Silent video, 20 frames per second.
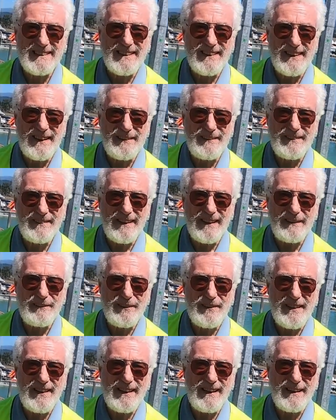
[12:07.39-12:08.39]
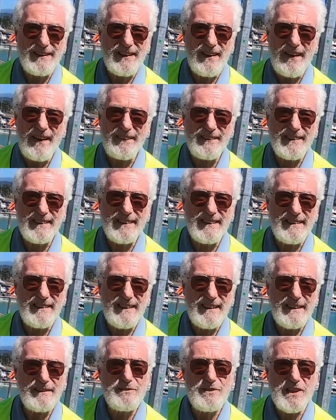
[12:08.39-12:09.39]
they were there, and I think
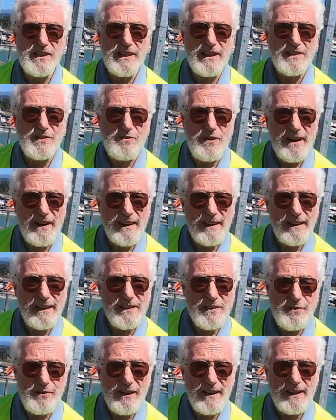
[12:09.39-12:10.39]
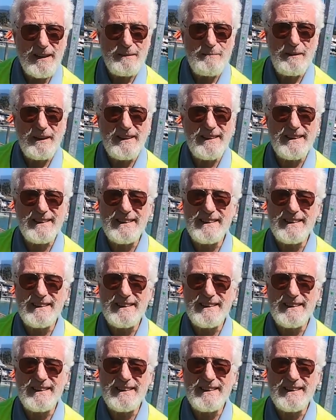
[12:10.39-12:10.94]
it was an Israeli plane.